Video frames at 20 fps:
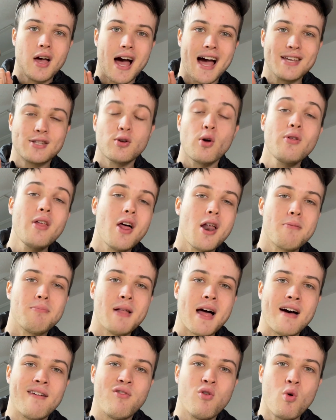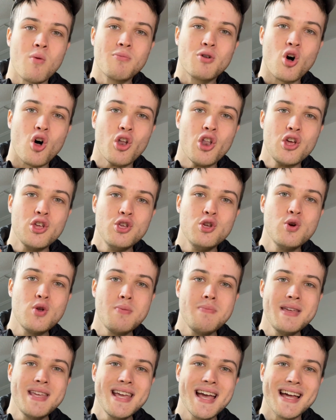I sold it on a platform called
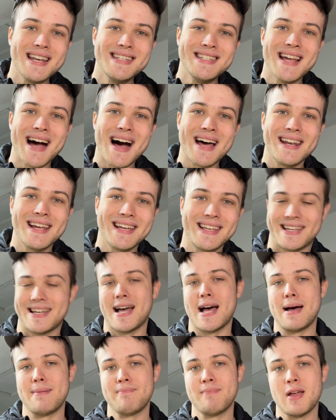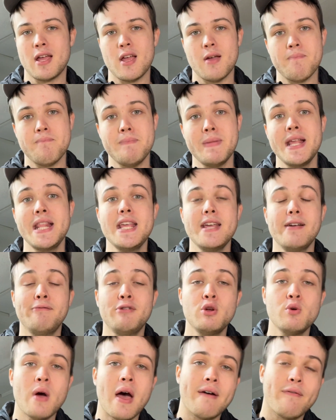udemy.com. Many of
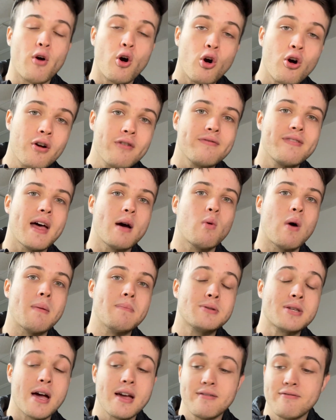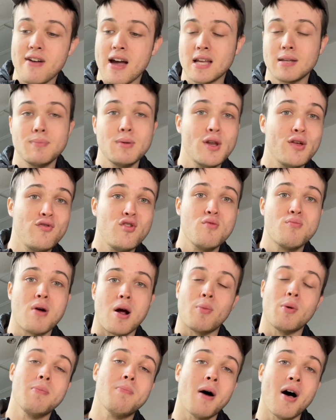you have heard of that website. In fact, many of you
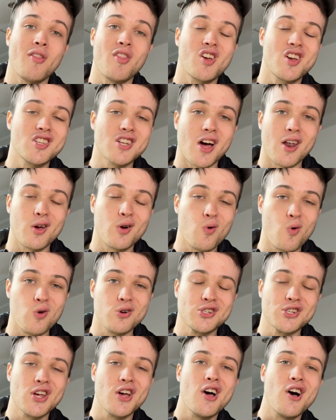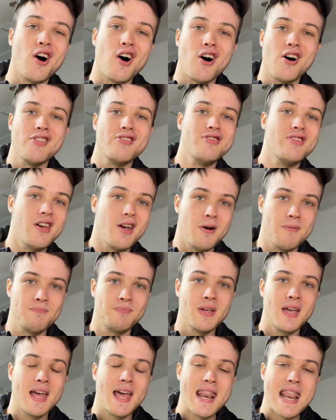probably bought the Katana course on there.
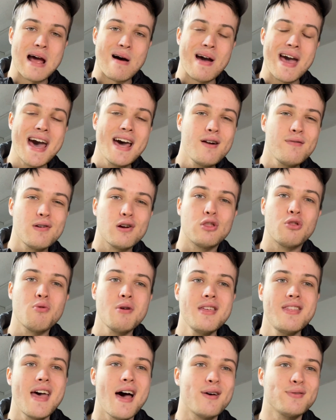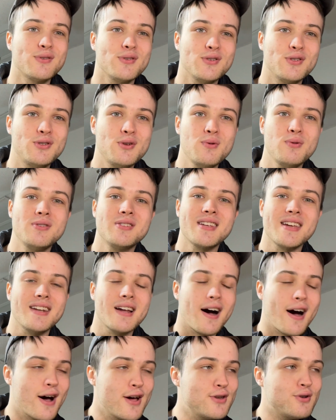Now, I had over 3,000 students and
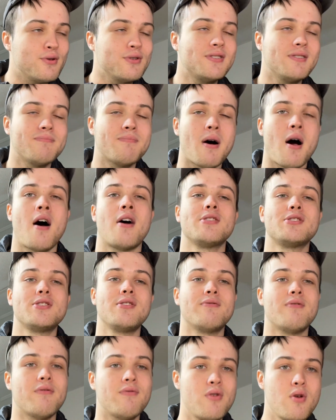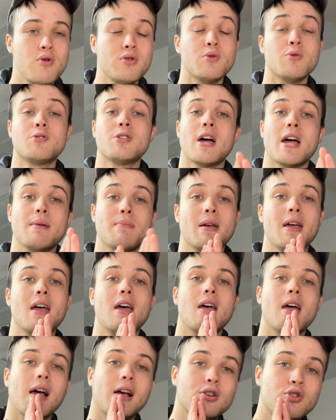hundreds of positive reviews, which I'm
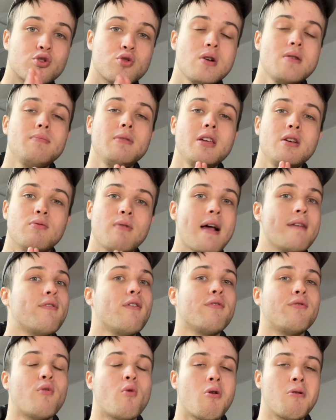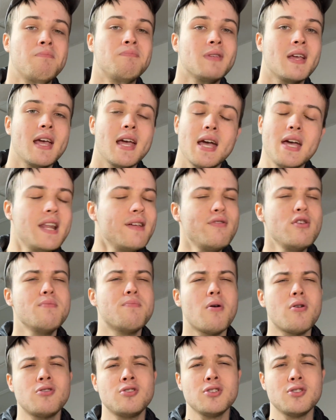extremely grateful for. And if you
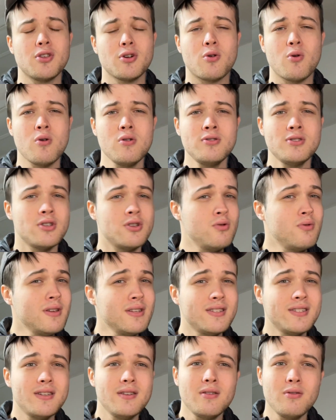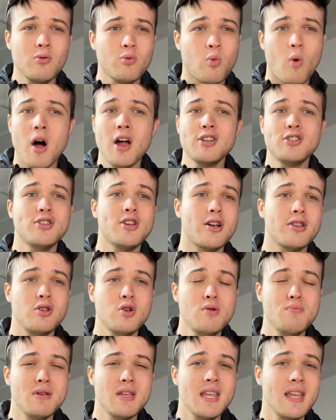purchase the course, you can still watch it on
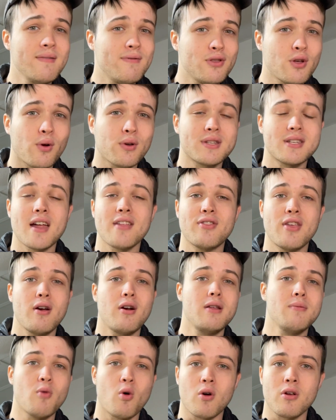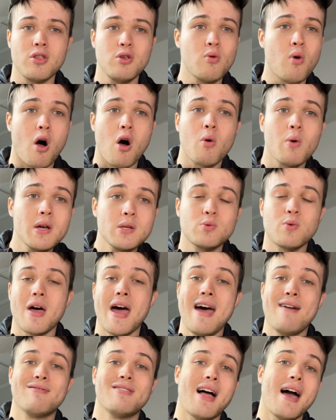Udemy, even though it's not there anymore. You always will
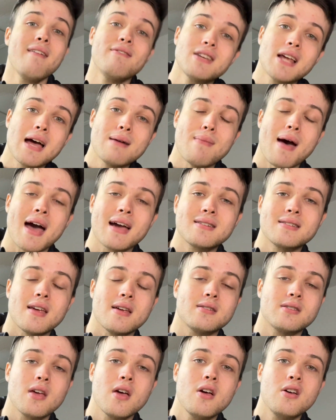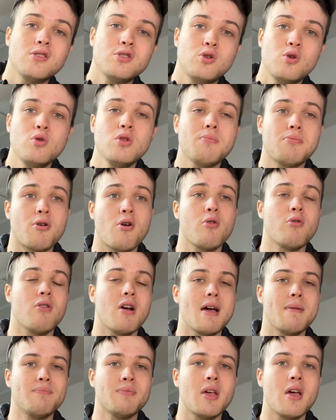have lifetime access to the
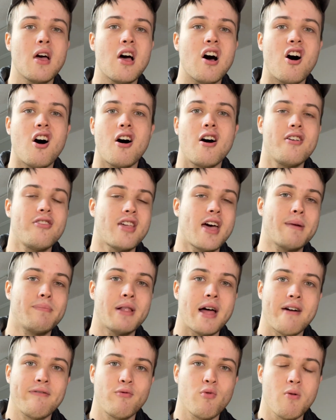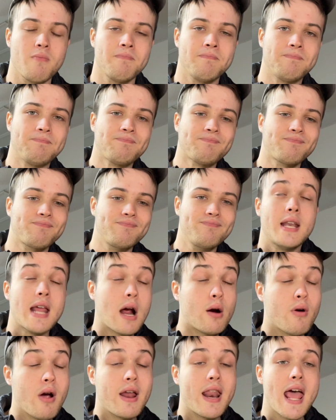program on that platform.
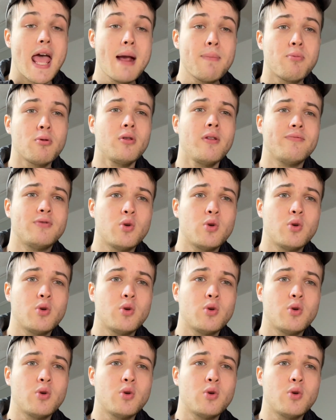Now, around April of